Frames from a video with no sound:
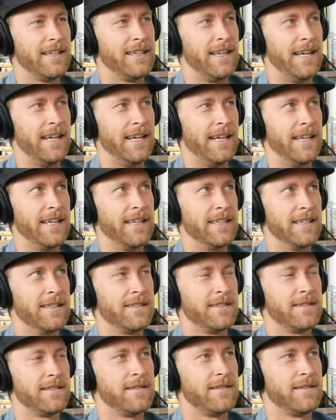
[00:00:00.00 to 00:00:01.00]
And
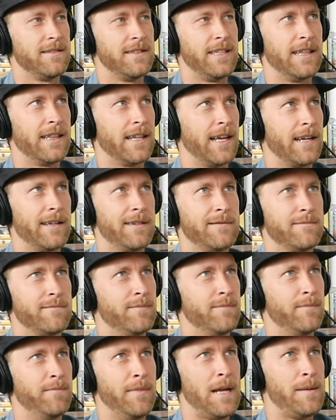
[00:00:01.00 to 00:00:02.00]
then like
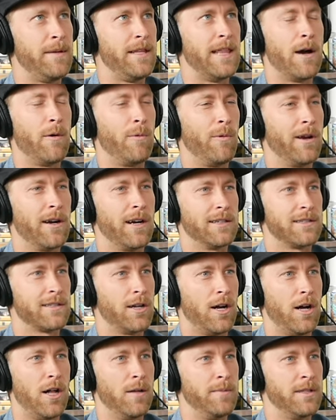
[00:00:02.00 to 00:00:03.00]
maybe that winter I
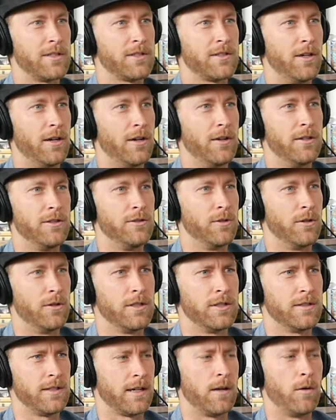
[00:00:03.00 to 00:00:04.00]
saw him, it snowed in Georgia.
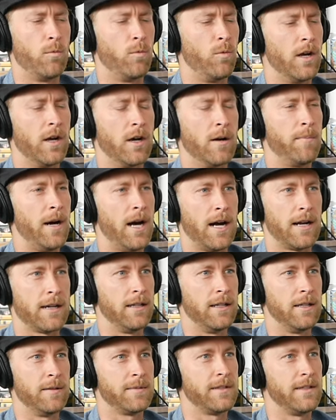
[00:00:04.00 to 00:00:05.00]
It was like a winter
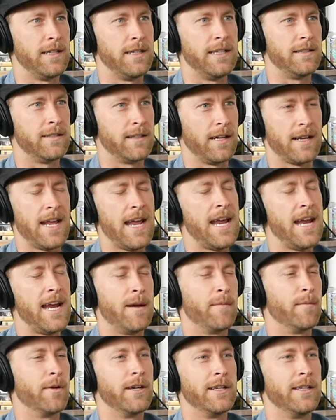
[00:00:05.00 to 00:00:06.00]
apocalypse. And he's like
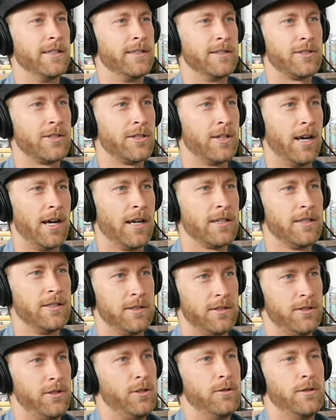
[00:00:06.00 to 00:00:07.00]
hammered in his truck,
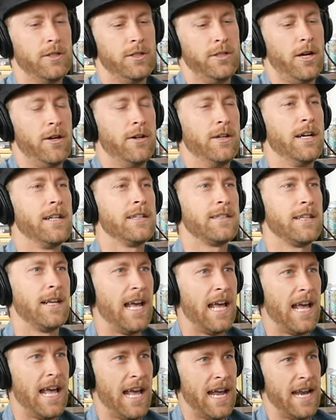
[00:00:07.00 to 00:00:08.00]
just doing donuts.
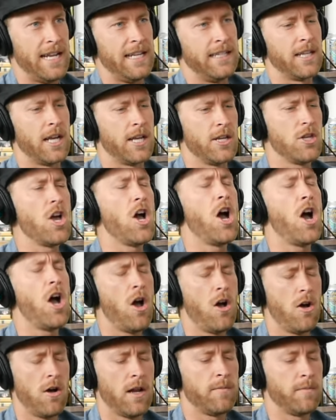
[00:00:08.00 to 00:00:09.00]
And he's like,
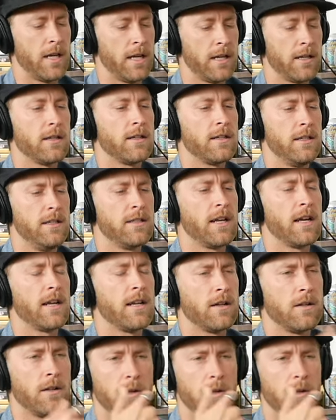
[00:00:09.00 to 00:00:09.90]
yo, I'm like, he's like,